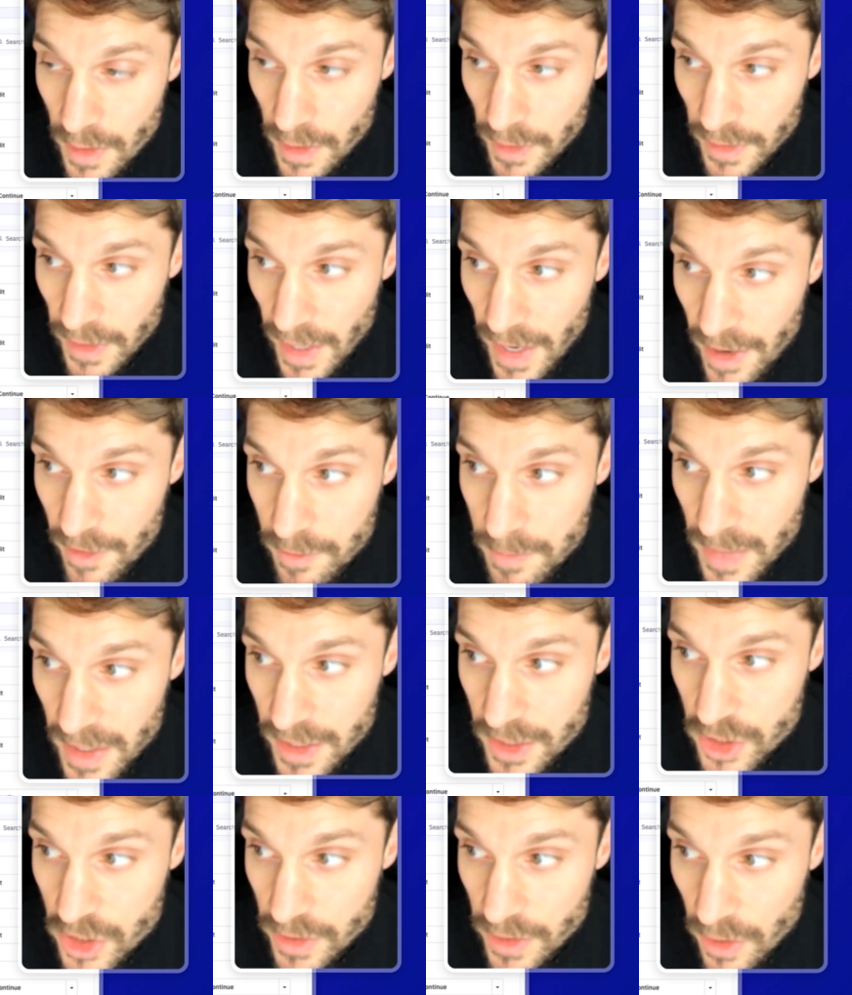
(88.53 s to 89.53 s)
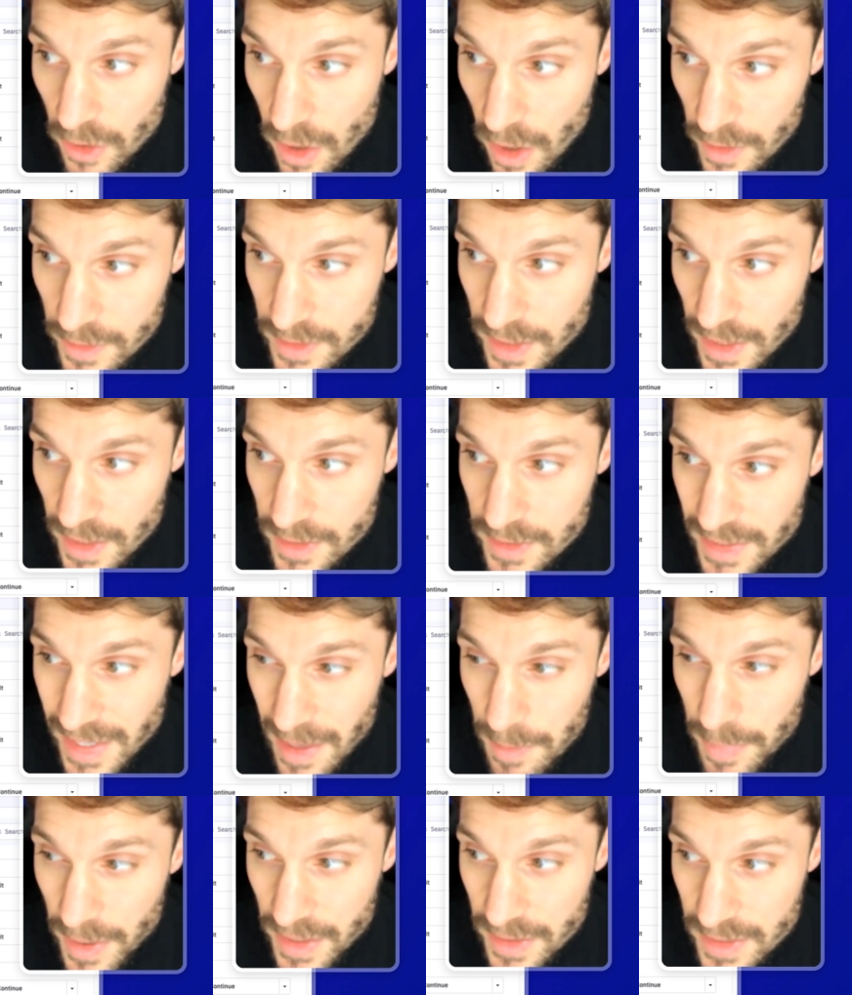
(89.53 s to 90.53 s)
And I have managing the content,
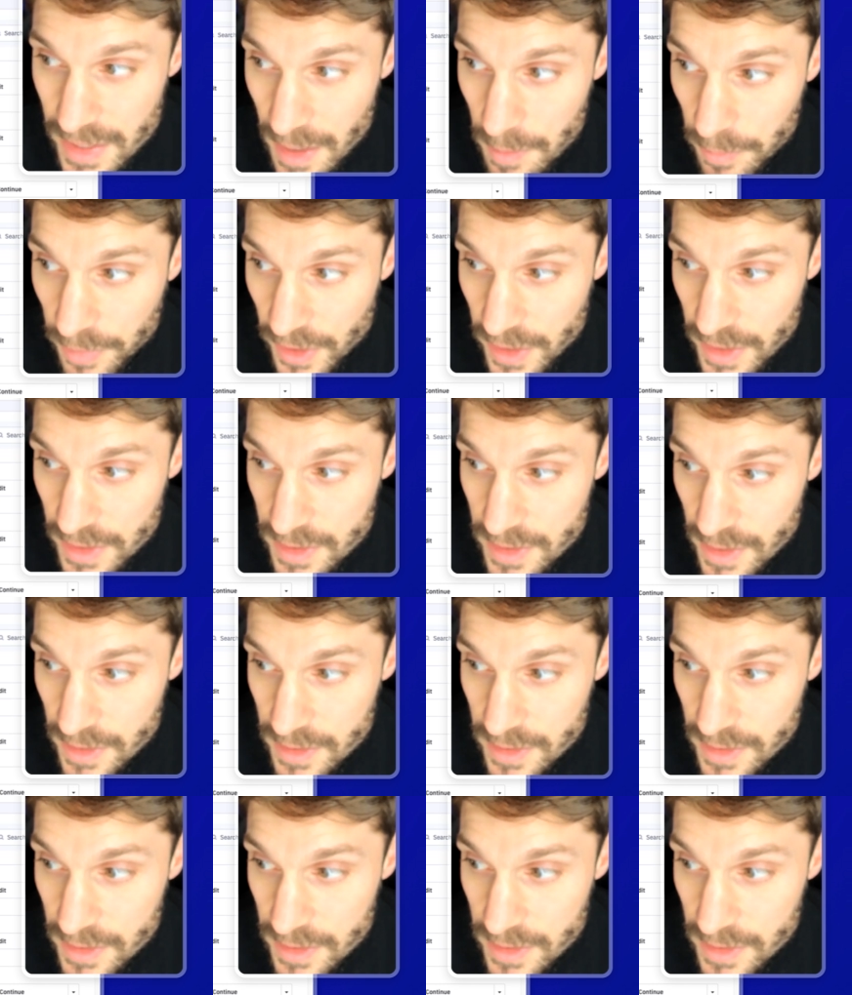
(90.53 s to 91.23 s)
campaign templates,